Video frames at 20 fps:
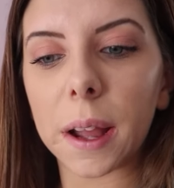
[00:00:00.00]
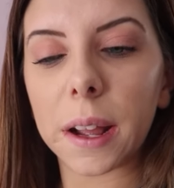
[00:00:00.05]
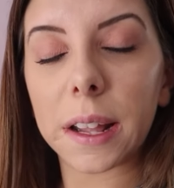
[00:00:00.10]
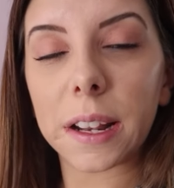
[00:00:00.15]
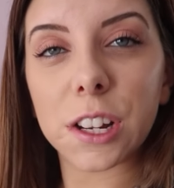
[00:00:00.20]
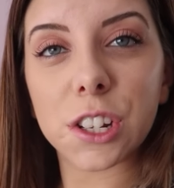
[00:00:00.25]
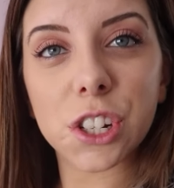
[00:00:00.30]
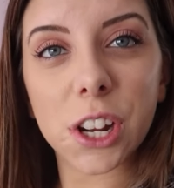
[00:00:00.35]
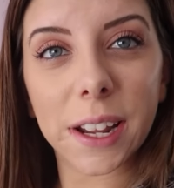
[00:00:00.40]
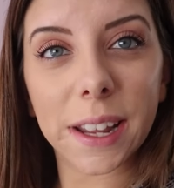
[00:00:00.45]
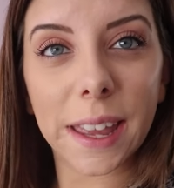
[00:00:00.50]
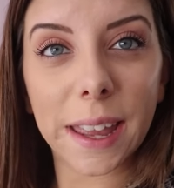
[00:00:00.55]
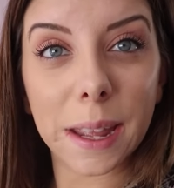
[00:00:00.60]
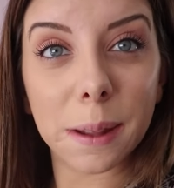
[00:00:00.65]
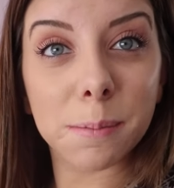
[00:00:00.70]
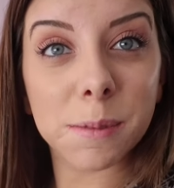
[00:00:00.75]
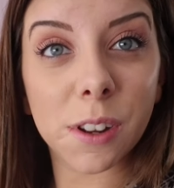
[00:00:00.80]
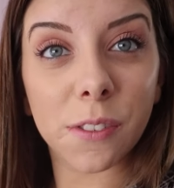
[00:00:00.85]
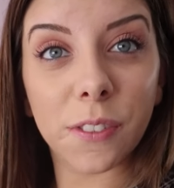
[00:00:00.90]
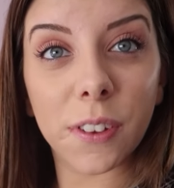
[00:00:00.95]
I'm going to try and get
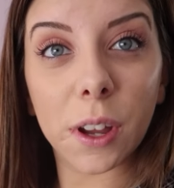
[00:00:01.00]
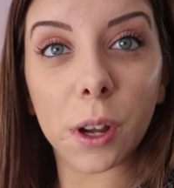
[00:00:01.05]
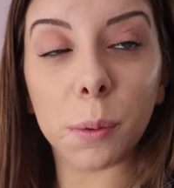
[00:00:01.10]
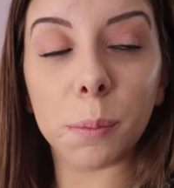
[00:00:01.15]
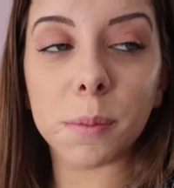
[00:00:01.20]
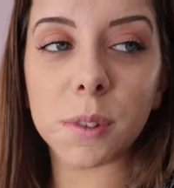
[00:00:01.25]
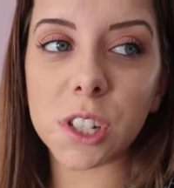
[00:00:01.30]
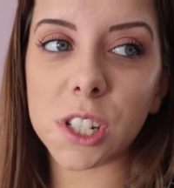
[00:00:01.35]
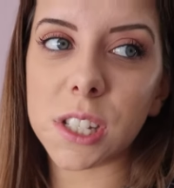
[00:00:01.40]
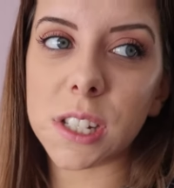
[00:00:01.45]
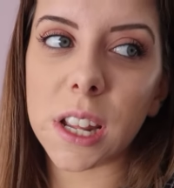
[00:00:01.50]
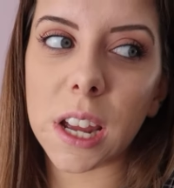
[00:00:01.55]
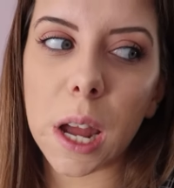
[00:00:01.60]
him to film just